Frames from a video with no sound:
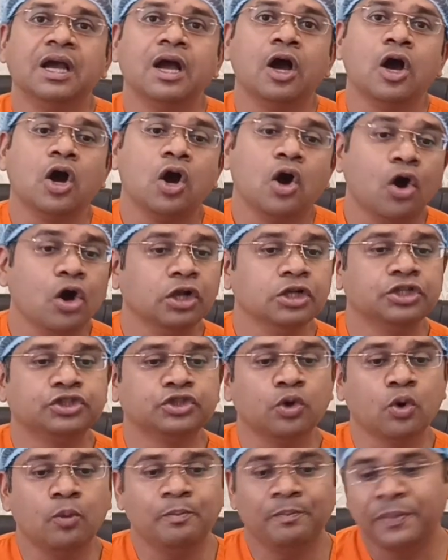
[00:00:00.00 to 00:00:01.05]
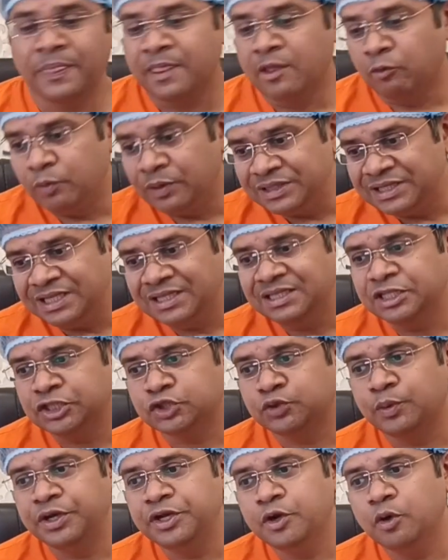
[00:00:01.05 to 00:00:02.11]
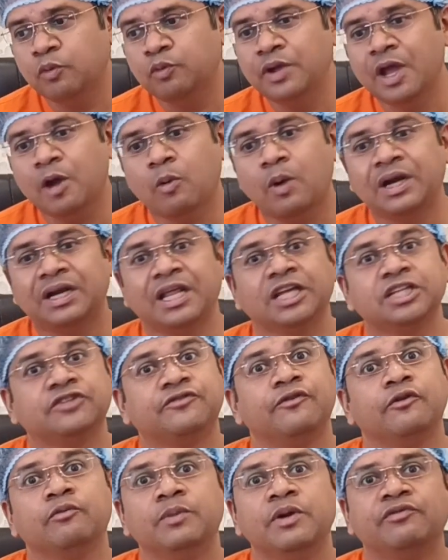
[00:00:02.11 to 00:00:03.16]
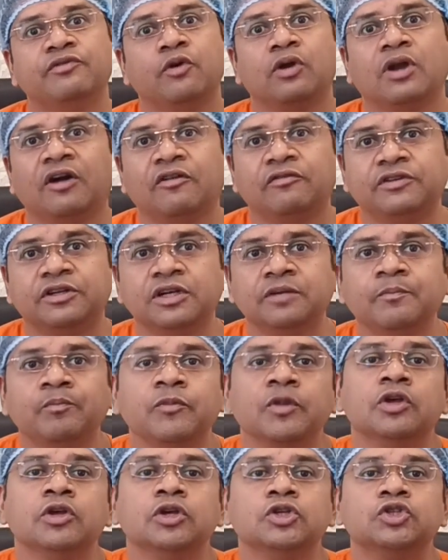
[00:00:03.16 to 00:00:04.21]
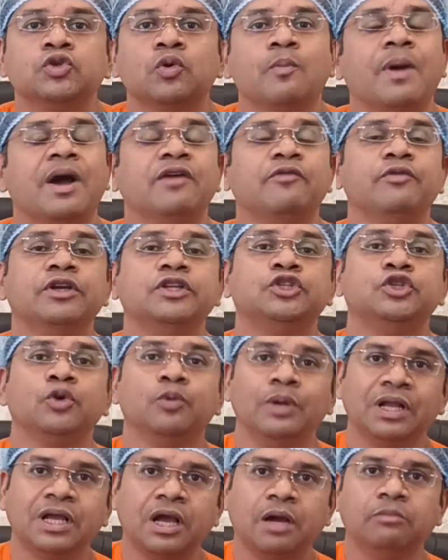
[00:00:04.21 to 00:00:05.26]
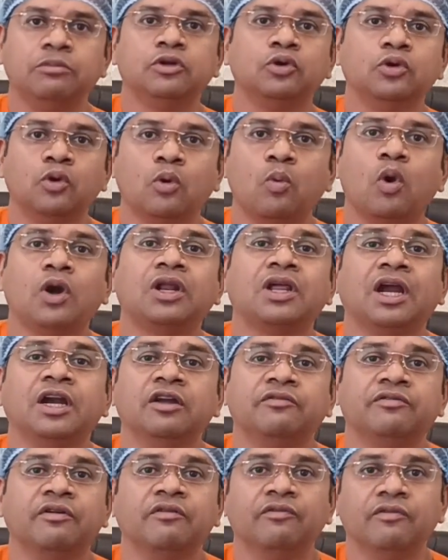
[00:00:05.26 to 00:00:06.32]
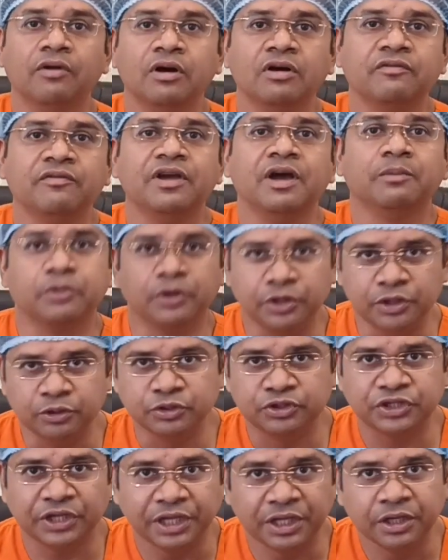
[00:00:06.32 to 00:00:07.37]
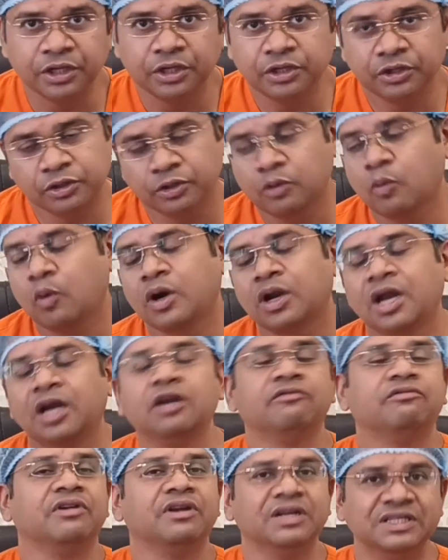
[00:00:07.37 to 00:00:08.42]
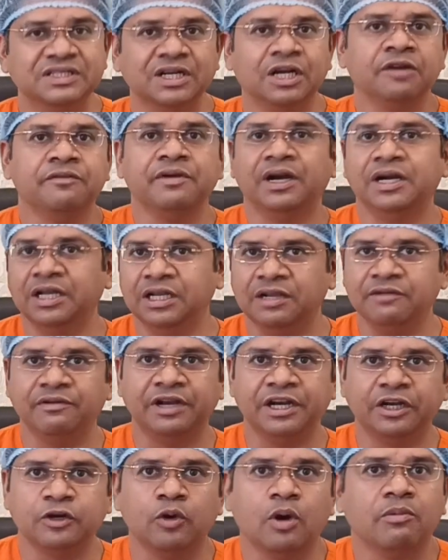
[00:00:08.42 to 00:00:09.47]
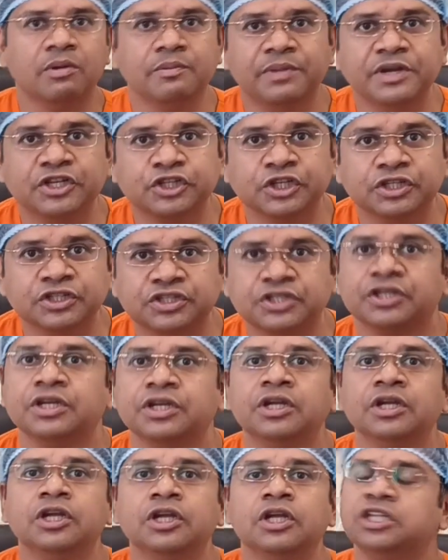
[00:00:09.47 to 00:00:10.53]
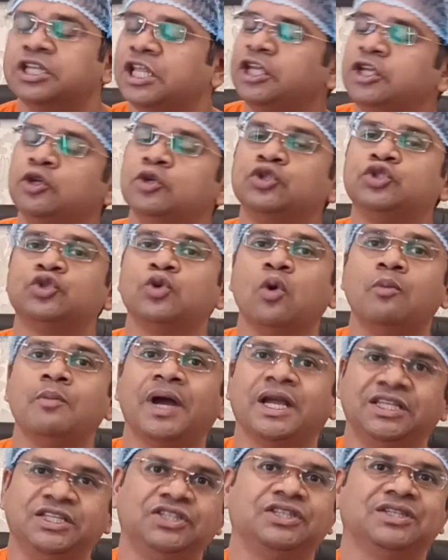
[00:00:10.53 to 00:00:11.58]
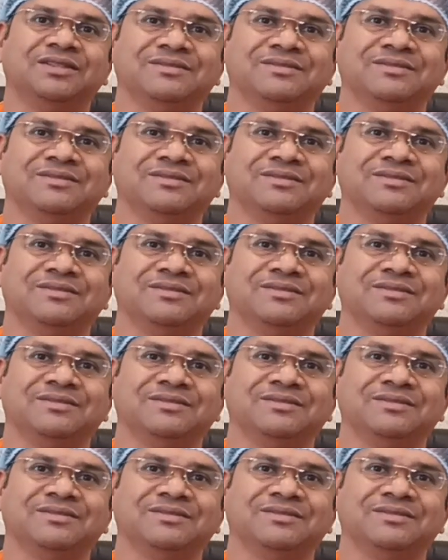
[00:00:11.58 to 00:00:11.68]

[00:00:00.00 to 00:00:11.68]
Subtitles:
Also, within this video, we have attached few before after, so by which you will come to know what kind of a work we are producing, what kind of a result we are delivering to our patients. Thank you so much.